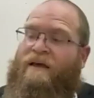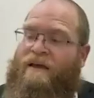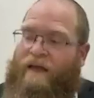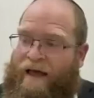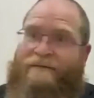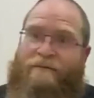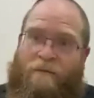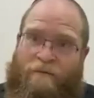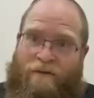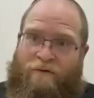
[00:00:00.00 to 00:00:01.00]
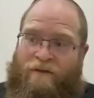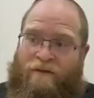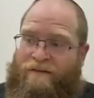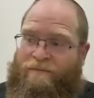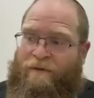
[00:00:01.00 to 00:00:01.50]
as I'm opening the door to the
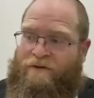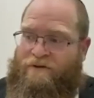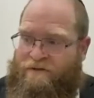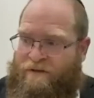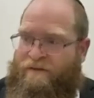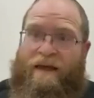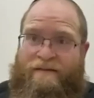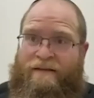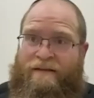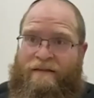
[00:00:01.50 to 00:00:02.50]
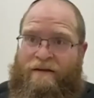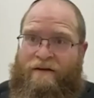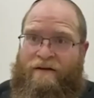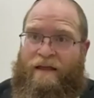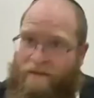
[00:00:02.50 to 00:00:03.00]
base medrash, there's a guy sitting there,
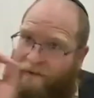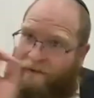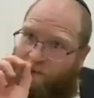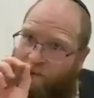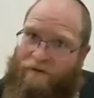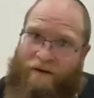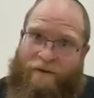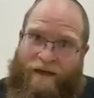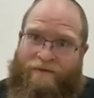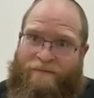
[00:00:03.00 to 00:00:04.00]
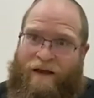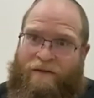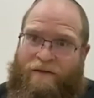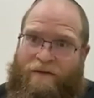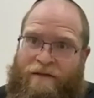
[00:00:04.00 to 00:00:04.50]
and these are the words coming out of his mouth.
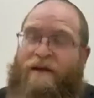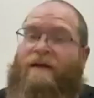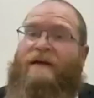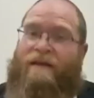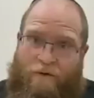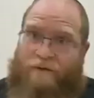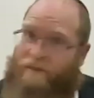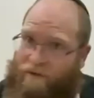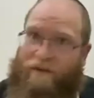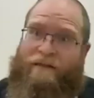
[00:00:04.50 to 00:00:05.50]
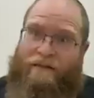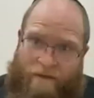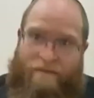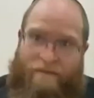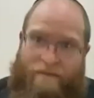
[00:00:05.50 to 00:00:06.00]
It
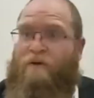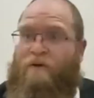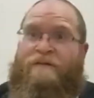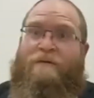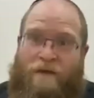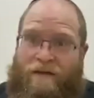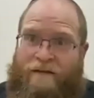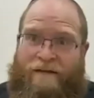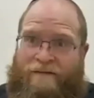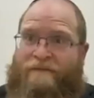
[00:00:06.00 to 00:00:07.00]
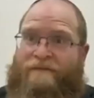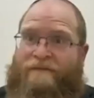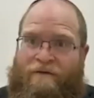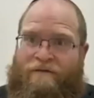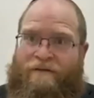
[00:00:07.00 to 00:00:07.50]
used to be, he says this,
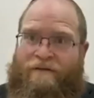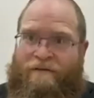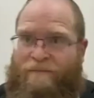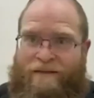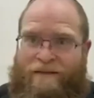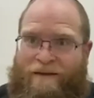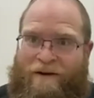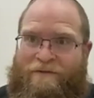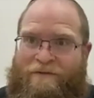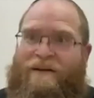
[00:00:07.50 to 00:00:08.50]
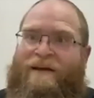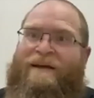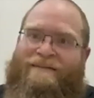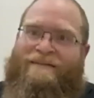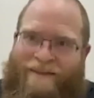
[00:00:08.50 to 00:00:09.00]
battling, whatever.
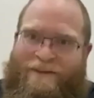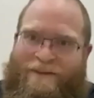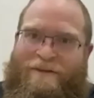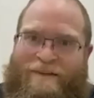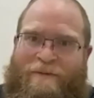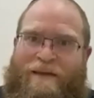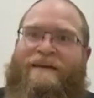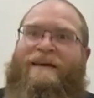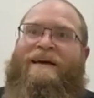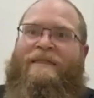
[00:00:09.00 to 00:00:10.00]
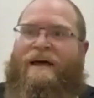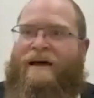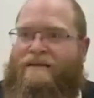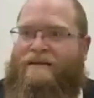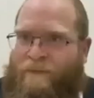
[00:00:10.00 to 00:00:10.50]
It used to be
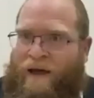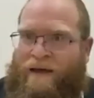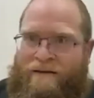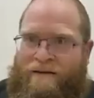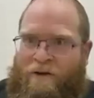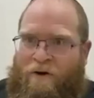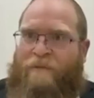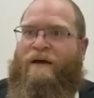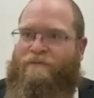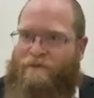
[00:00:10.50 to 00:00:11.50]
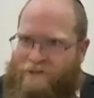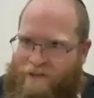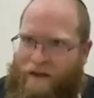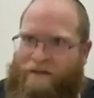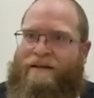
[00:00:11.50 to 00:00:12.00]
that back in Europe, every
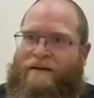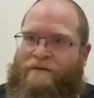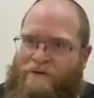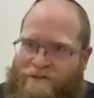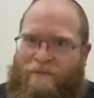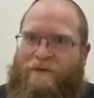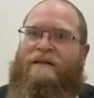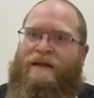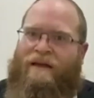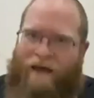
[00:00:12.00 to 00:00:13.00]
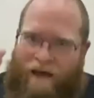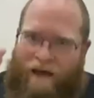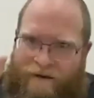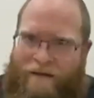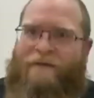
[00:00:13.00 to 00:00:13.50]
shtetl and every shtibel
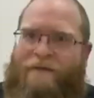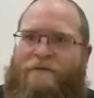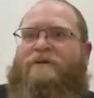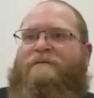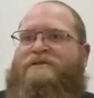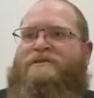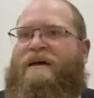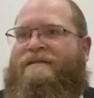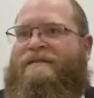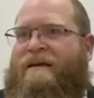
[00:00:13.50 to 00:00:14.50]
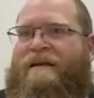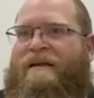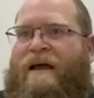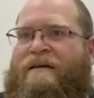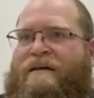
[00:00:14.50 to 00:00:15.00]
had chaver learning Mishnayos and Ein
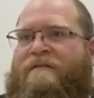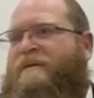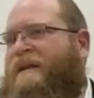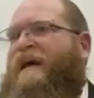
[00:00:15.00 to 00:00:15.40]
Yaakov, but now